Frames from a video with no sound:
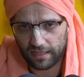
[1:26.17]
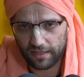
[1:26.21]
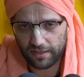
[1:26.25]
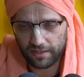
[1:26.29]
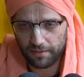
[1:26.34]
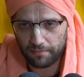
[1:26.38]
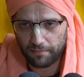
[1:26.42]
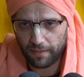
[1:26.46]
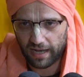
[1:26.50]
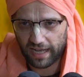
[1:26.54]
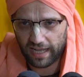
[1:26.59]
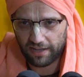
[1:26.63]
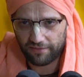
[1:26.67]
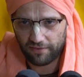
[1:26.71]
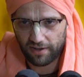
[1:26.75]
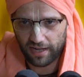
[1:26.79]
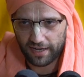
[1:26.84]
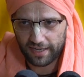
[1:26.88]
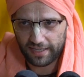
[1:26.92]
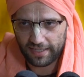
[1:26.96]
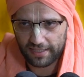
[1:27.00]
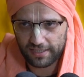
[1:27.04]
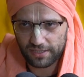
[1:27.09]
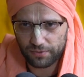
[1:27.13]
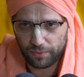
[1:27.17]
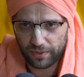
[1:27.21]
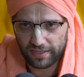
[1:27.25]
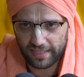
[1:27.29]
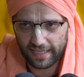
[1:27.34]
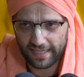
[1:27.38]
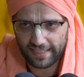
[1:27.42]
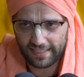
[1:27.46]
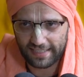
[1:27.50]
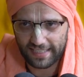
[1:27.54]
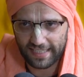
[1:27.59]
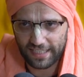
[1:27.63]
The Mayavadis, what
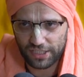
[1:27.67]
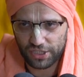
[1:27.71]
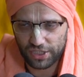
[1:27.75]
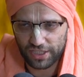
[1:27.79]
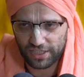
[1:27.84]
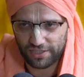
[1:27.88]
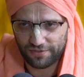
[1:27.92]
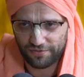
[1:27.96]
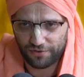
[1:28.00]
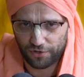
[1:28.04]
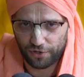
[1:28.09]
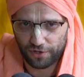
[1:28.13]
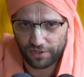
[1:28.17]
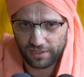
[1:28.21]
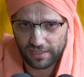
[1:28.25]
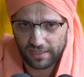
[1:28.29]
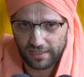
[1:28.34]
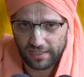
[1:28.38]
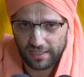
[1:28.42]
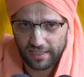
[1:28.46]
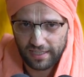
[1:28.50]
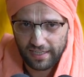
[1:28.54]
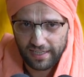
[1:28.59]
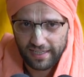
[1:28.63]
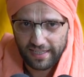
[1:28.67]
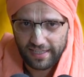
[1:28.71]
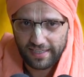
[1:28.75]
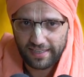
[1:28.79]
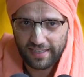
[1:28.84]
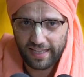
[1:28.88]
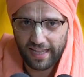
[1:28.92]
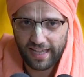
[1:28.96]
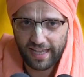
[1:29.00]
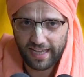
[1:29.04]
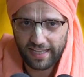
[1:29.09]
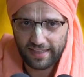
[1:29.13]
they teach is first
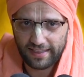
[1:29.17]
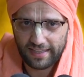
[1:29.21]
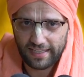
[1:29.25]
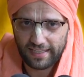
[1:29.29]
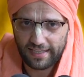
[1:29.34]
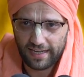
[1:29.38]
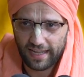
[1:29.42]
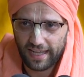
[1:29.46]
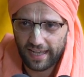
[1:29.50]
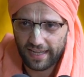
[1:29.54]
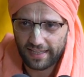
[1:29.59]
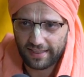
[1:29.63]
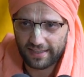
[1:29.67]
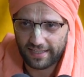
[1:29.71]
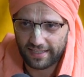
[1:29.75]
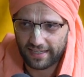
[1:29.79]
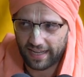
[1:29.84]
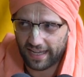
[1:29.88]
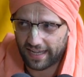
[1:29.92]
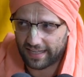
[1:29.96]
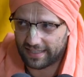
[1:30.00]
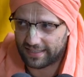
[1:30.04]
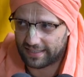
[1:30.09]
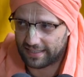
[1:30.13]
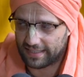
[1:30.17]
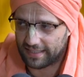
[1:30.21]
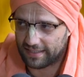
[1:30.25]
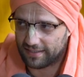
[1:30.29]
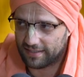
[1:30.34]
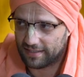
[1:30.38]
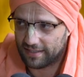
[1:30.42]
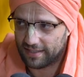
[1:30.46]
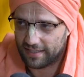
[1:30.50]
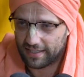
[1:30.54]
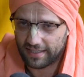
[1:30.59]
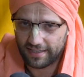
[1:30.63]
neti neti neti.
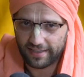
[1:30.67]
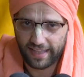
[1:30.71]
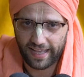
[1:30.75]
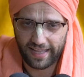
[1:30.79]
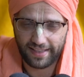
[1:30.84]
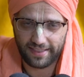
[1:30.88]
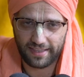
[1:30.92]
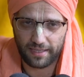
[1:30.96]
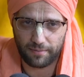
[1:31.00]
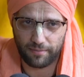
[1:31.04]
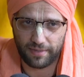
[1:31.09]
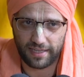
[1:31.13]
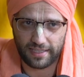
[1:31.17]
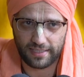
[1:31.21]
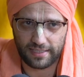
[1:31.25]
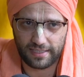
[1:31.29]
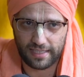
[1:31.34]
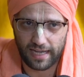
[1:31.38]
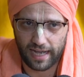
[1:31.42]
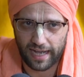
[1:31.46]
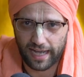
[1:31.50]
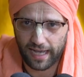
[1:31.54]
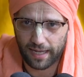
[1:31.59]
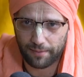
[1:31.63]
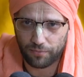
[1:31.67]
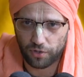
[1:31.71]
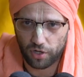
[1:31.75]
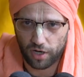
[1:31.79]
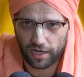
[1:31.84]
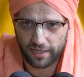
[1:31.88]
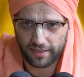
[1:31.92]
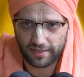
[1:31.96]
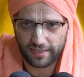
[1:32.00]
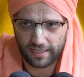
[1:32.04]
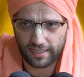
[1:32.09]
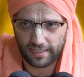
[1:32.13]
Neti means, I am
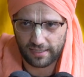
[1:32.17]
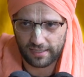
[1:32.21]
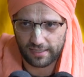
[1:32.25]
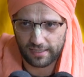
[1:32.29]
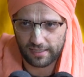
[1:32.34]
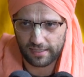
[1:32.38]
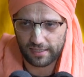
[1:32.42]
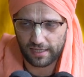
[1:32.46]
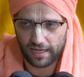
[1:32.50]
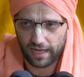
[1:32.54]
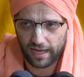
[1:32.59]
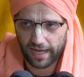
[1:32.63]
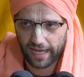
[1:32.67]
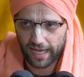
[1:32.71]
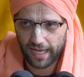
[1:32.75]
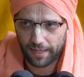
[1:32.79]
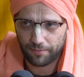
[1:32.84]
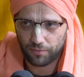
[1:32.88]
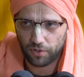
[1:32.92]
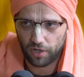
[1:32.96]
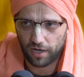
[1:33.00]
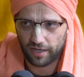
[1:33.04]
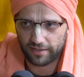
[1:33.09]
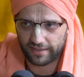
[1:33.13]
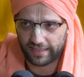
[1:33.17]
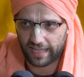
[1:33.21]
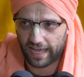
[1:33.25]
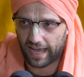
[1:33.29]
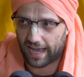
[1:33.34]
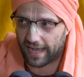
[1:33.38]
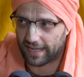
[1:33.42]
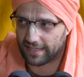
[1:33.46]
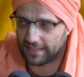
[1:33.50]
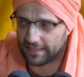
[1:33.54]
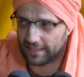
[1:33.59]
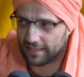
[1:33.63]
not this, I am not
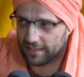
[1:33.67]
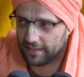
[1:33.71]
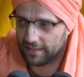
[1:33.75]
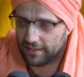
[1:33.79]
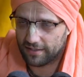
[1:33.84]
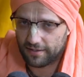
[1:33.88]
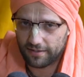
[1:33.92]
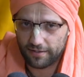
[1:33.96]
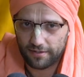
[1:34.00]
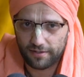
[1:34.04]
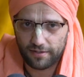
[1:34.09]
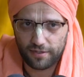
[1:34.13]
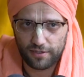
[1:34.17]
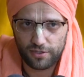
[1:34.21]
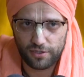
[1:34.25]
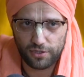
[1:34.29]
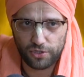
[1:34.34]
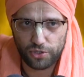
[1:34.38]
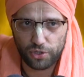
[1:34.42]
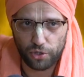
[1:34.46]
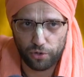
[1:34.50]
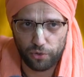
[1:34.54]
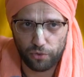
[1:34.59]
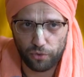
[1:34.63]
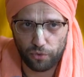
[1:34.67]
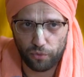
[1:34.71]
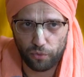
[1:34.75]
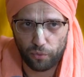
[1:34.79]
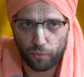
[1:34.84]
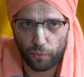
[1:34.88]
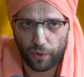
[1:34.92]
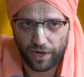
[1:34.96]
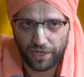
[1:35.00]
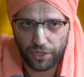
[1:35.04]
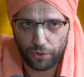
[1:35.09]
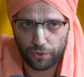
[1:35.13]
that. So
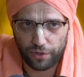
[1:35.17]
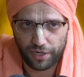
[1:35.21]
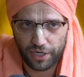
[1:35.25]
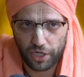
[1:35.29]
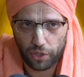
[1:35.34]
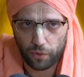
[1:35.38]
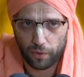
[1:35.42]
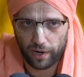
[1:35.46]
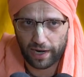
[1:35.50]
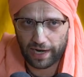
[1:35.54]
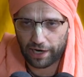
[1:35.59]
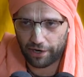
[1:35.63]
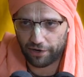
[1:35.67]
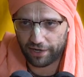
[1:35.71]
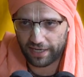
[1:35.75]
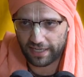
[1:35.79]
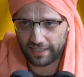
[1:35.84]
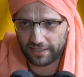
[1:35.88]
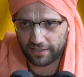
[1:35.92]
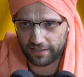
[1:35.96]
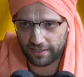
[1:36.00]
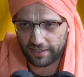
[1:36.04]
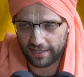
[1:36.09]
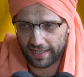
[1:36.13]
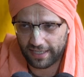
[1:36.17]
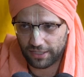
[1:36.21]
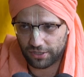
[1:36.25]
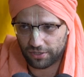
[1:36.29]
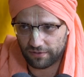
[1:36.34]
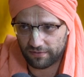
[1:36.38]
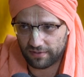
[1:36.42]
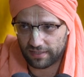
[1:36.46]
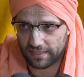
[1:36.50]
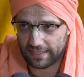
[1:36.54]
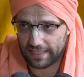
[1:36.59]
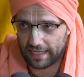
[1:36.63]
when you're inquiring into the
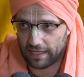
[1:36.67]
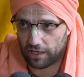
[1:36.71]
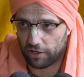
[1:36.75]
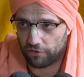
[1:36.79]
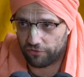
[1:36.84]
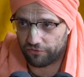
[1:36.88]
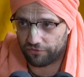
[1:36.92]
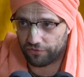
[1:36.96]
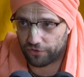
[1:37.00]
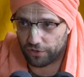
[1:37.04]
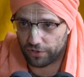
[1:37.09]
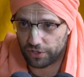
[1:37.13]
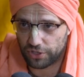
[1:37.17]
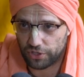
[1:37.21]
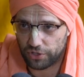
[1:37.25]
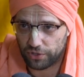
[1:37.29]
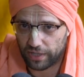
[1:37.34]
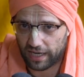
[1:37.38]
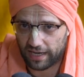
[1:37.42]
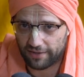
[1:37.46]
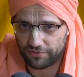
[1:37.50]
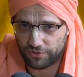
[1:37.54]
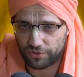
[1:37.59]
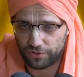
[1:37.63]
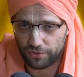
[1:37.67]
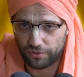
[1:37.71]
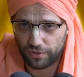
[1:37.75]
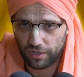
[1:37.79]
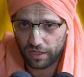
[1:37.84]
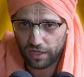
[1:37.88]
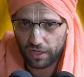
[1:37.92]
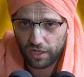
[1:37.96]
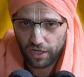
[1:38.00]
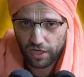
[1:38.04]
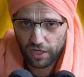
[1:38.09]
nature of the self, first you have to,